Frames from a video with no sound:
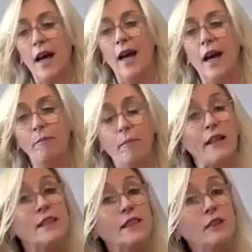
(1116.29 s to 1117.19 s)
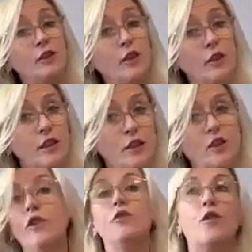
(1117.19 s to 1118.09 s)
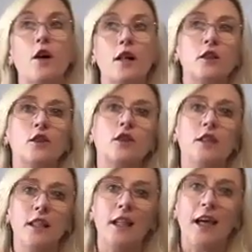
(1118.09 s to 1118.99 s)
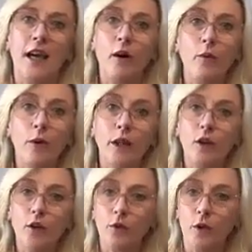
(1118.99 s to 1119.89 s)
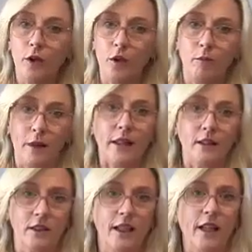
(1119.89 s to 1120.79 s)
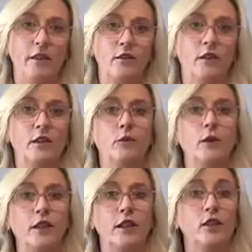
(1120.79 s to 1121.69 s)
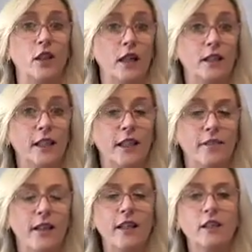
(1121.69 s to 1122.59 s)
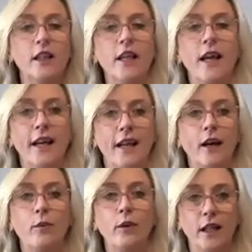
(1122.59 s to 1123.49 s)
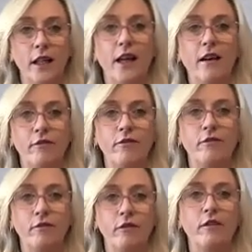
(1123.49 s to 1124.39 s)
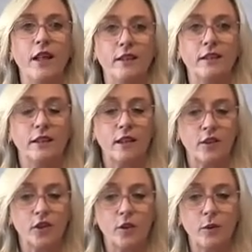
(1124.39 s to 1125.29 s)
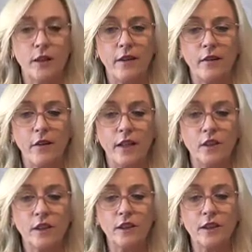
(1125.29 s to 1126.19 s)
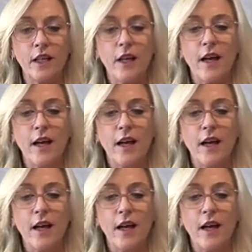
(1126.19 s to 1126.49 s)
But it's still good. It's good for us to see how we could work better together with conjuncting and that, and how we can have that discussion with other agents.